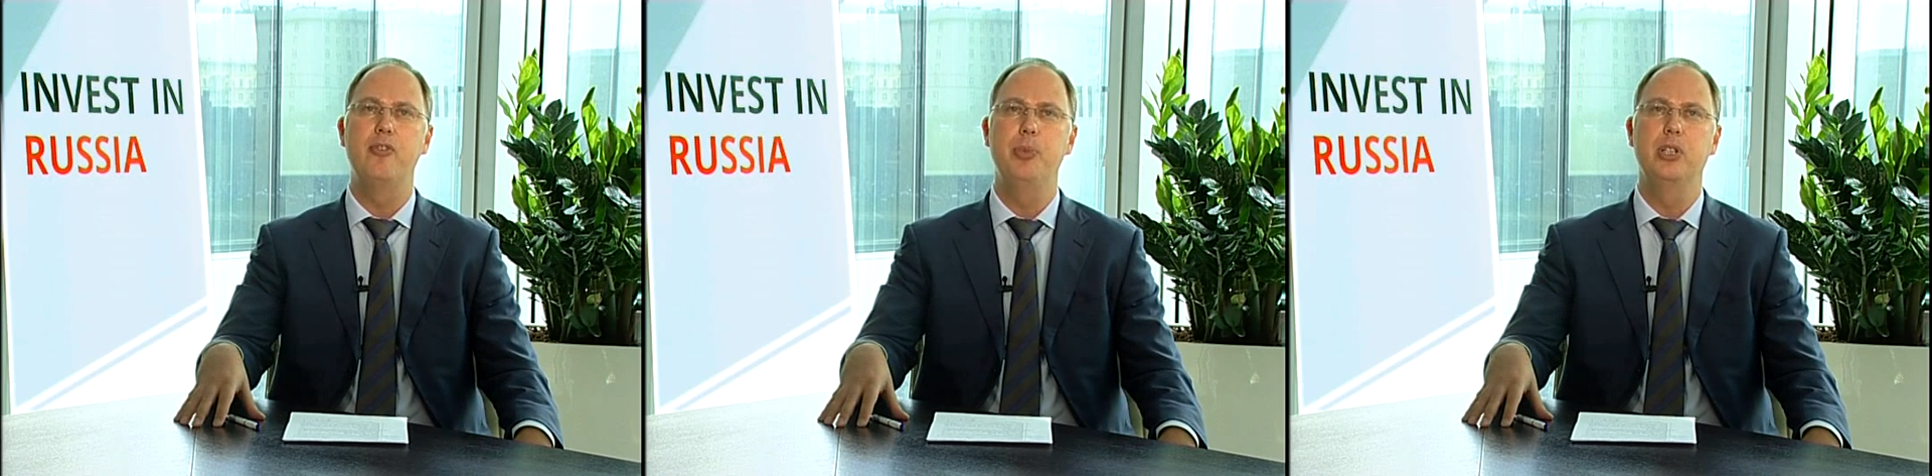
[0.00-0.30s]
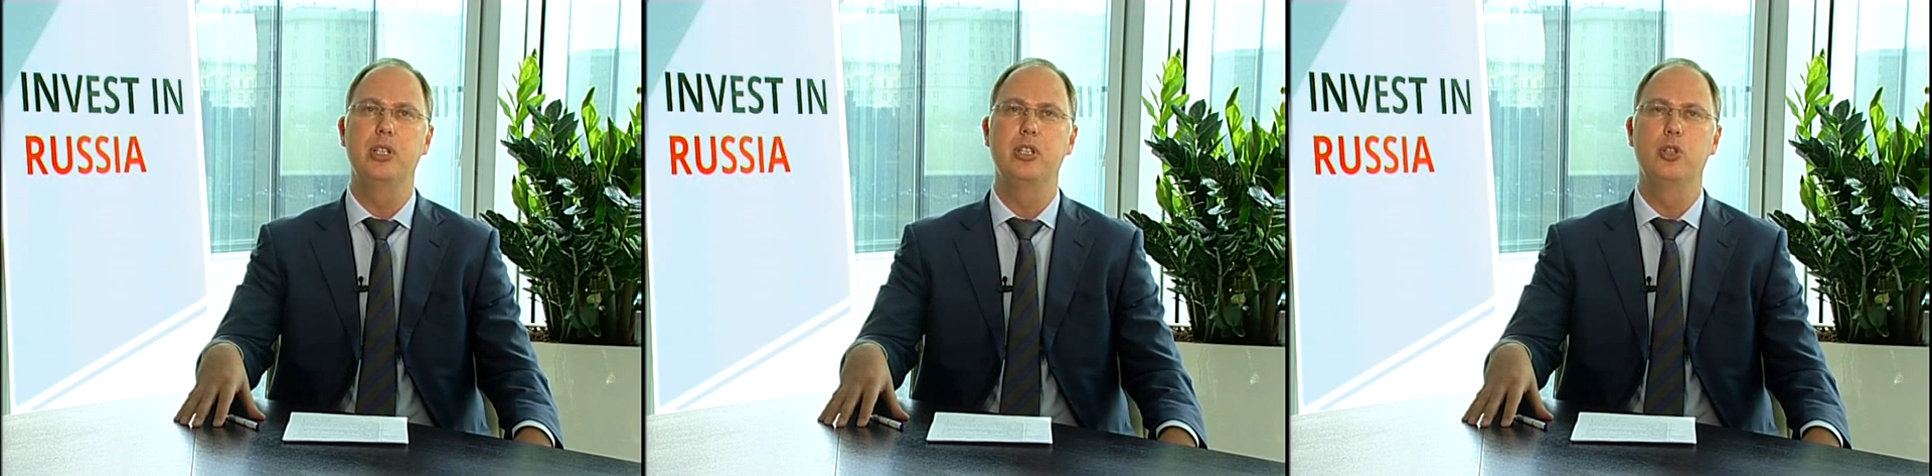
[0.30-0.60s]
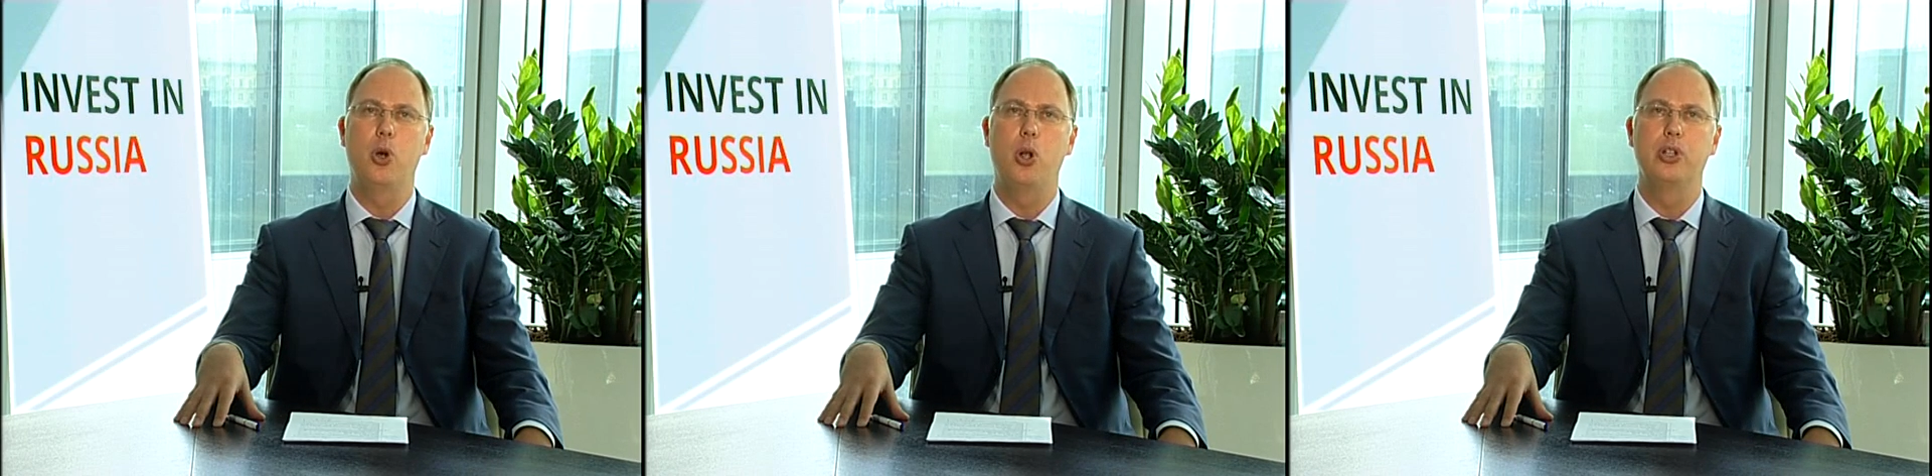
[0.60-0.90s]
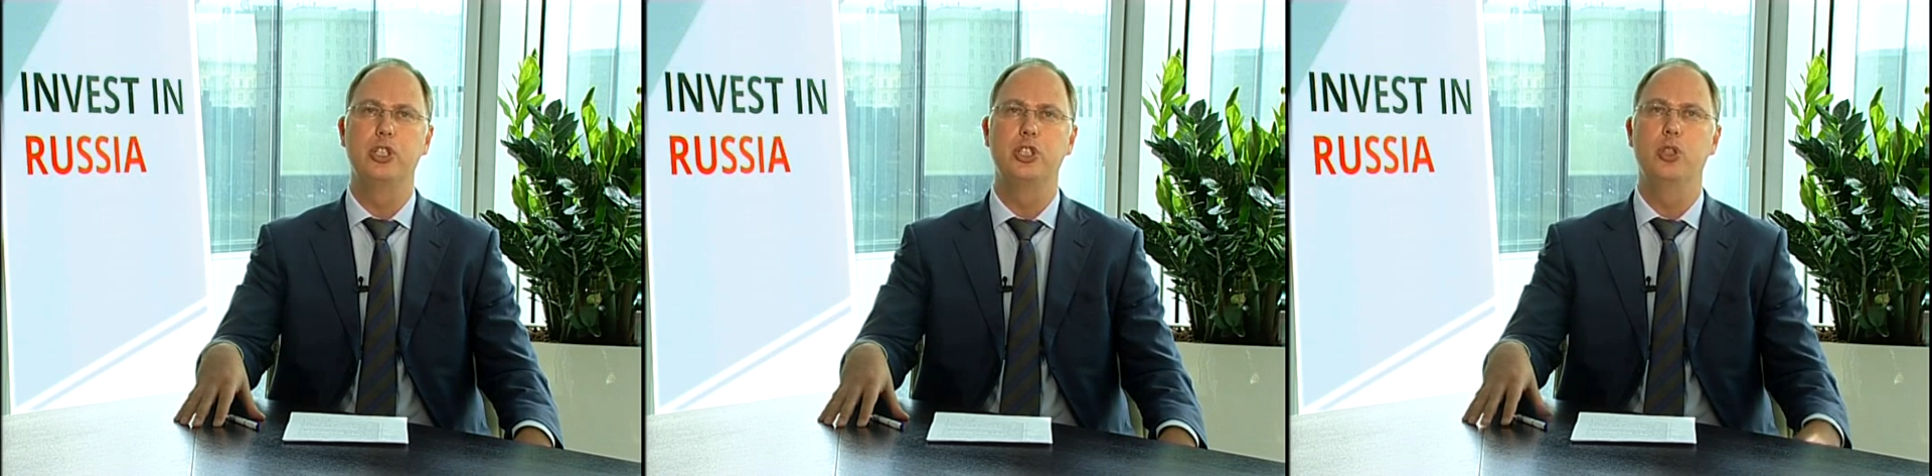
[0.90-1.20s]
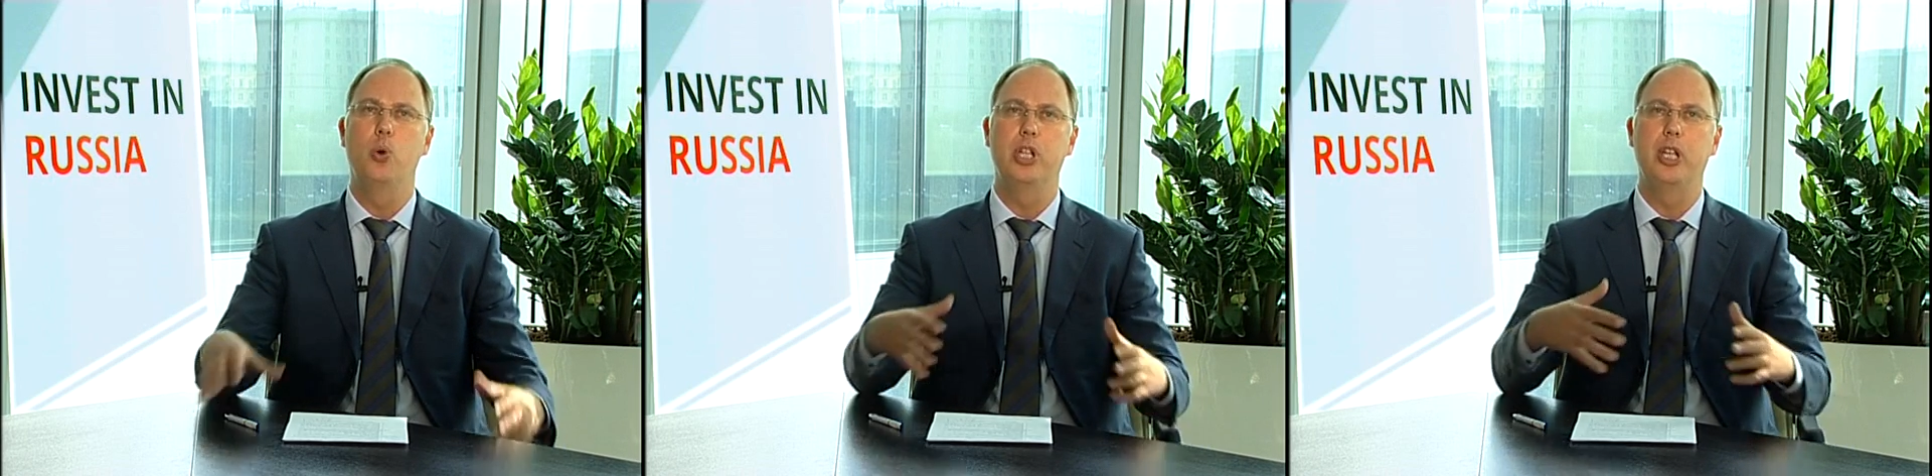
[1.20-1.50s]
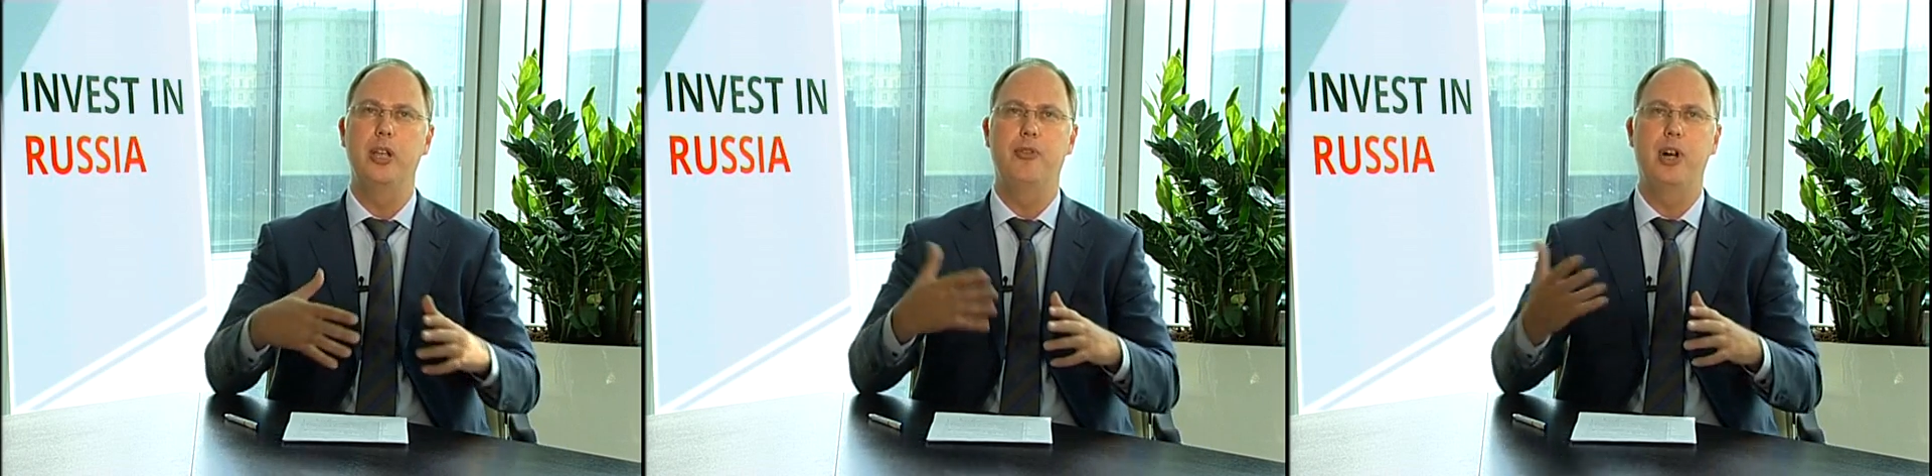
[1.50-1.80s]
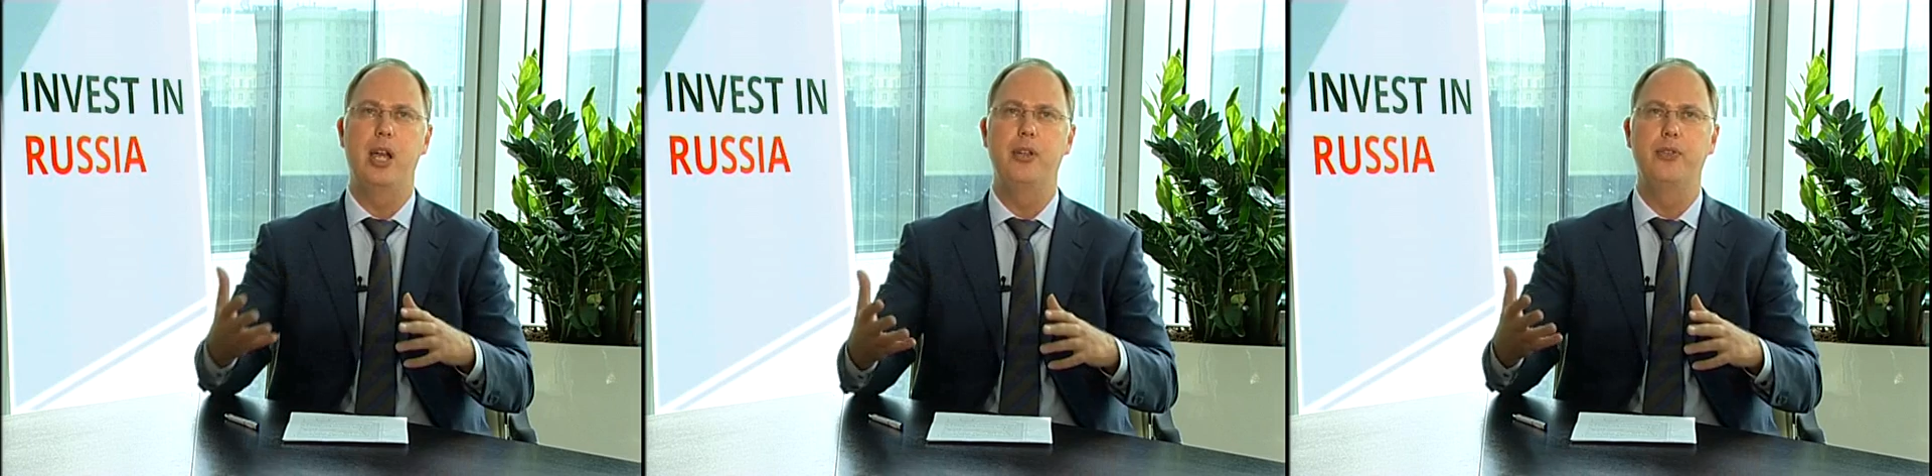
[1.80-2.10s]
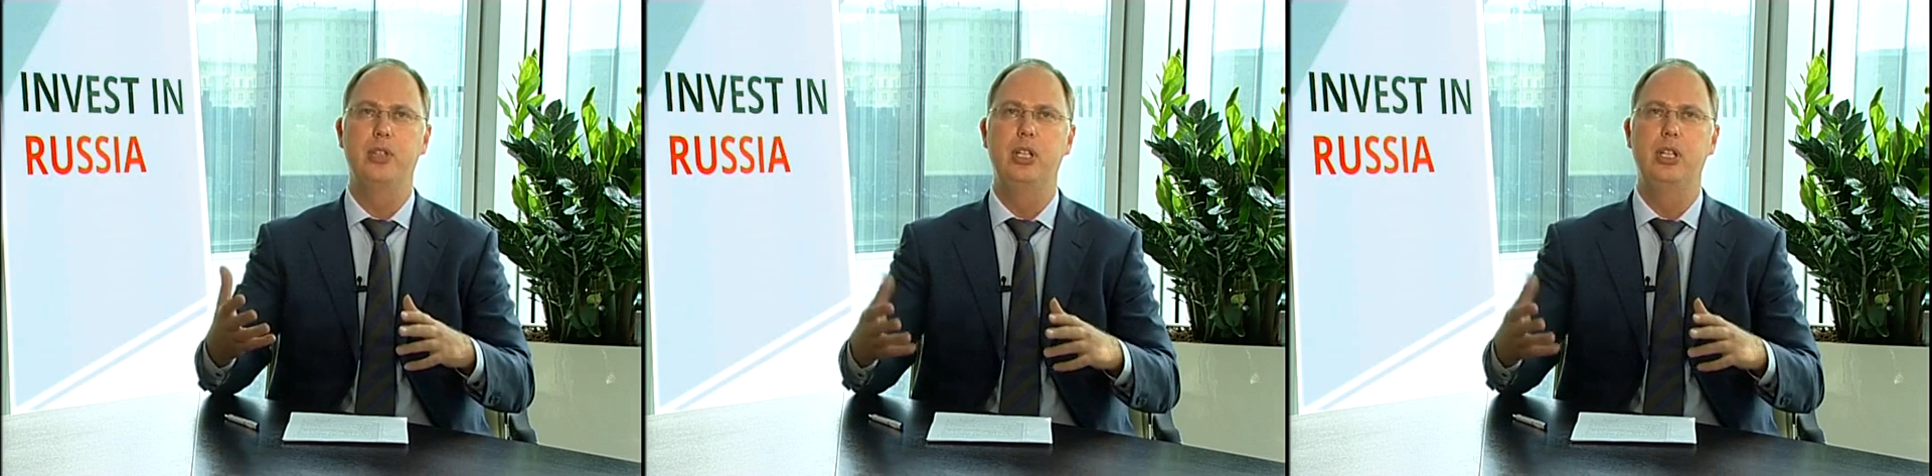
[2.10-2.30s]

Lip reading: million in OGK5.